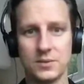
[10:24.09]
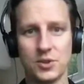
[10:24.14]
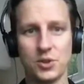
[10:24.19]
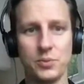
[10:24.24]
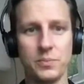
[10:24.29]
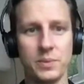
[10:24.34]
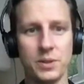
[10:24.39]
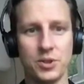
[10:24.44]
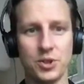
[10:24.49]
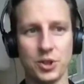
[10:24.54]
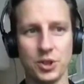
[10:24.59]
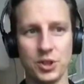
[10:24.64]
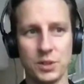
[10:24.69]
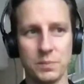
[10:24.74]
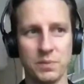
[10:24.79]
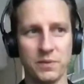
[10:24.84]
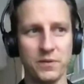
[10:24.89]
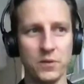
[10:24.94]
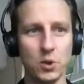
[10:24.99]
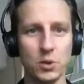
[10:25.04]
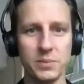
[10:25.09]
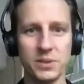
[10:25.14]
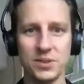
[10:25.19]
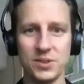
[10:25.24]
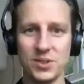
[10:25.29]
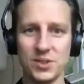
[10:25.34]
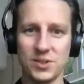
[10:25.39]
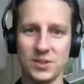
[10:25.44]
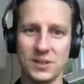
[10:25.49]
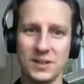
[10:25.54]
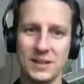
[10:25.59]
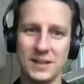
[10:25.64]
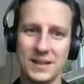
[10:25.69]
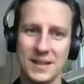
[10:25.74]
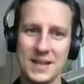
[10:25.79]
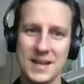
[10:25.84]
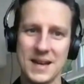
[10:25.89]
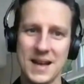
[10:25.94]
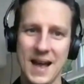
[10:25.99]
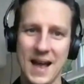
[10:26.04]
too much underperformance,
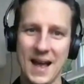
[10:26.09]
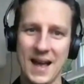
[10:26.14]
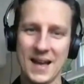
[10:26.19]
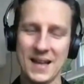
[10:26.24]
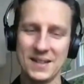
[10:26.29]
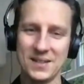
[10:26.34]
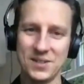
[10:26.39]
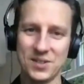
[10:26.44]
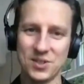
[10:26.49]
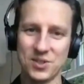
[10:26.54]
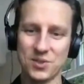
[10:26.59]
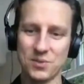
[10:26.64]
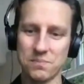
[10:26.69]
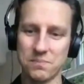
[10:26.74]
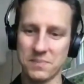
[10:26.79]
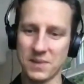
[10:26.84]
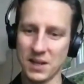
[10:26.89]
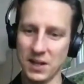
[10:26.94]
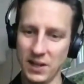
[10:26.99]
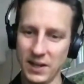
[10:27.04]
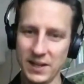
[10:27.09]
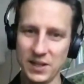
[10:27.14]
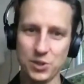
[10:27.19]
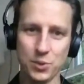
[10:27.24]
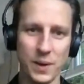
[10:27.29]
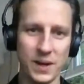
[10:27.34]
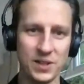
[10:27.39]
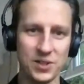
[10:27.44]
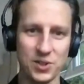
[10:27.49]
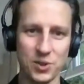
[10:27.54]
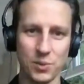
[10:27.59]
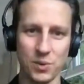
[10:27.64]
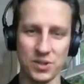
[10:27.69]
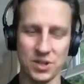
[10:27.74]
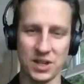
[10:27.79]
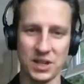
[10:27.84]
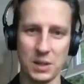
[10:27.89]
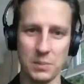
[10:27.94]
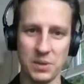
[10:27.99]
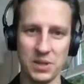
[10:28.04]
and clearly 22
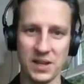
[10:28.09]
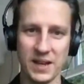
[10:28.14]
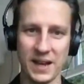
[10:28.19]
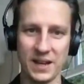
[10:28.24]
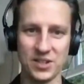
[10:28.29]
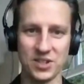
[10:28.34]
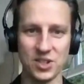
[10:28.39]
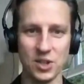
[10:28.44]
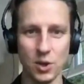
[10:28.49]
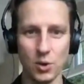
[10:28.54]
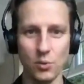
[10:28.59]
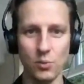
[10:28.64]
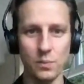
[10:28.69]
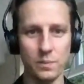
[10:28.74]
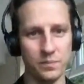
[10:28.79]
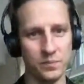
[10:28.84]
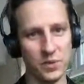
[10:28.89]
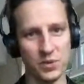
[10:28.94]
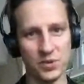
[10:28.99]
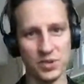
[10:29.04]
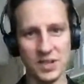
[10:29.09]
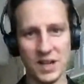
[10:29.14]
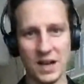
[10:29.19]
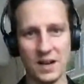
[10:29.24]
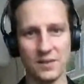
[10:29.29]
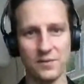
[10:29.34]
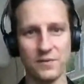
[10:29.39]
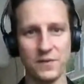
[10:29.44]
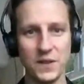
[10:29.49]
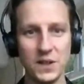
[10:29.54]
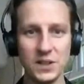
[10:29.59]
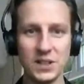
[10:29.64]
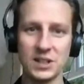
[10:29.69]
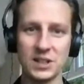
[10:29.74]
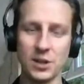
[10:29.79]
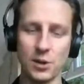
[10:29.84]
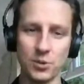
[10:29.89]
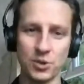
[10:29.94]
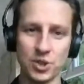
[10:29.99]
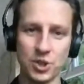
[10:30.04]
wasn't going to be the case. So you start
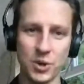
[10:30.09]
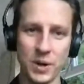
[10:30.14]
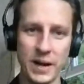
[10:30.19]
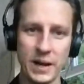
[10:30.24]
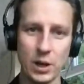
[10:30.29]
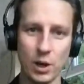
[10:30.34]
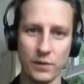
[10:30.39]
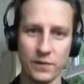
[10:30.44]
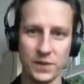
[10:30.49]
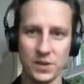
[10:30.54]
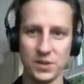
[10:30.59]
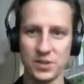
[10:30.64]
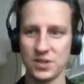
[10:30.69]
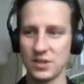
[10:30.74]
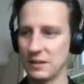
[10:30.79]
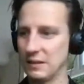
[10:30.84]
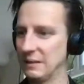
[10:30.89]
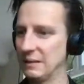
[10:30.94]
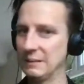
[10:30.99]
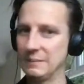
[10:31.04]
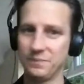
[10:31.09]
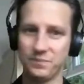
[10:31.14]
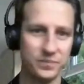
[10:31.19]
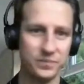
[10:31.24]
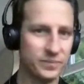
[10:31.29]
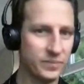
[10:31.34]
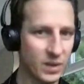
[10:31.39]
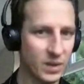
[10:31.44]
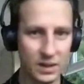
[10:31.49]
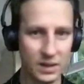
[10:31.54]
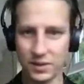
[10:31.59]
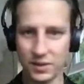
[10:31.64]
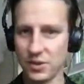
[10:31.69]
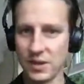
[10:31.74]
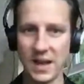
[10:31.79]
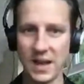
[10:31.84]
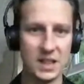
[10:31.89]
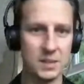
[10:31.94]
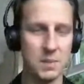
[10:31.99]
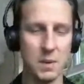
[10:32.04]
fielding those trade offers,
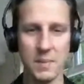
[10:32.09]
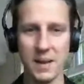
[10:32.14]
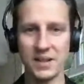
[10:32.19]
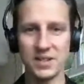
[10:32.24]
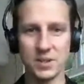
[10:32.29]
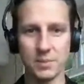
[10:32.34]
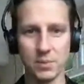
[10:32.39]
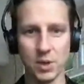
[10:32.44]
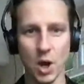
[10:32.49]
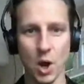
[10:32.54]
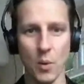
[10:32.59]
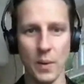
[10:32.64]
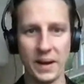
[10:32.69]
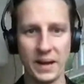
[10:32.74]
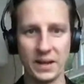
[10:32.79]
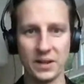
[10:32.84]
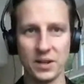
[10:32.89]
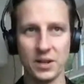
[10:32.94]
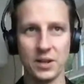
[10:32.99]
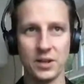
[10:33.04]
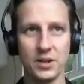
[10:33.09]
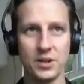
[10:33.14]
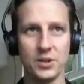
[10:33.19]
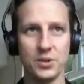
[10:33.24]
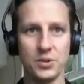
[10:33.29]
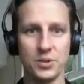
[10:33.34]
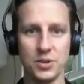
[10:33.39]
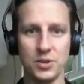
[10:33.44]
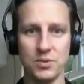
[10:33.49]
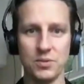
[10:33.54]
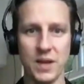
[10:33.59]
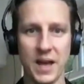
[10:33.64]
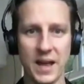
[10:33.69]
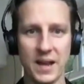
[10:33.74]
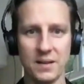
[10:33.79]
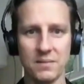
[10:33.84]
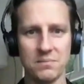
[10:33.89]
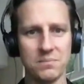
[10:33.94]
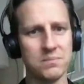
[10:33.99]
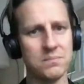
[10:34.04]
you get the momentum going, you
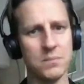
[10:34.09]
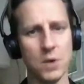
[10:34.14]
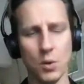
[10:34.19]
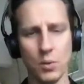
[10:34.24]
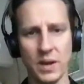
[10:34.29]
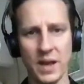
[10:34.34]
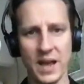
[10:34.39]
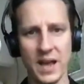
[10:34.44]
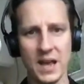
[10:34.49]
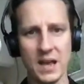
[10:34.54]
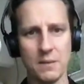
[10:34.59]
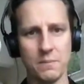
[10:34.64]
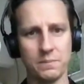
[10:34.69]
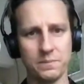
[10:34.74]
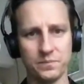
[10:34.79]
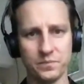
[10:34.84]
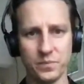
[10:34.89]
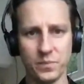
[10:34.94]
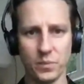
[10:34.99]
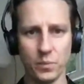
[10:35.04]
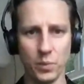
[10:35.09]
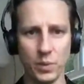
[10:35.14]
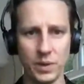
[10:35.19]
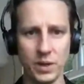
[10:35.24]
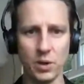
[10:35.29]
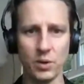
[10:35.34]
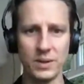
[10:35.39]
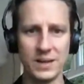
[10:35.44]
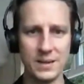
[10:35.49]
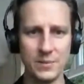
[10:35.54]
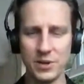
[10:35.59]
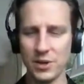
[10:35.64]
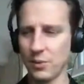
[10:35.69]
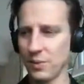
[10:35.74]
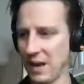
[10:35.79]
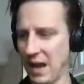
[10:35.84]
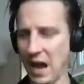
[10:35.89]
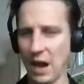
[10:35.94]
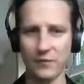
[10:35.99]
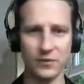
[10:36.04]
then, okay, we
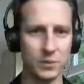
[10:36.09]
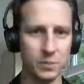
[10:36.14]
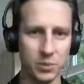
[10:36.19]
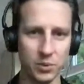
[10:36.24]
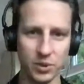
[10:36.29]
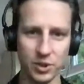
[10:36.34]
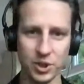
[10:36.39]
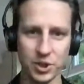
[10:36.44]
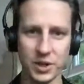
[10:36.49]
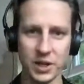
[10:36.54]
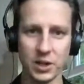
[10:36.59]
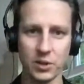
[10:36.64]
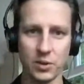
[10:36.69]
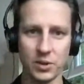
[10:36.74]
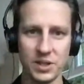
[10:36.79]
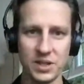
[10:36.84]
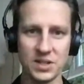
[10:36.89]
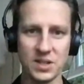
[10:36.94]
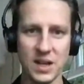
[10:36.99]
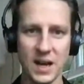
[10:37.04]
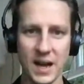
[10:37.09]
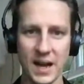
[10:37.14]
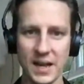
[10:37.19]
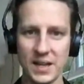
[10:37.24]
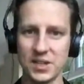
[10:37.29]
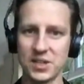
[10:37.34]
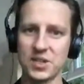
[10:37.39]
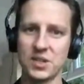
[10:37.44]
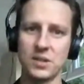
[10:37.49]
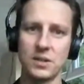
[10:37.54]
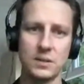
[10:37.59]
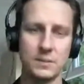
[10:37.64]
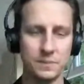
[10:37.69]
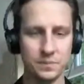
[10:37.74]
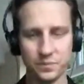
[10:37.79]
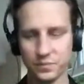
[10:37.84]
don't have to pull the trigger on these guys.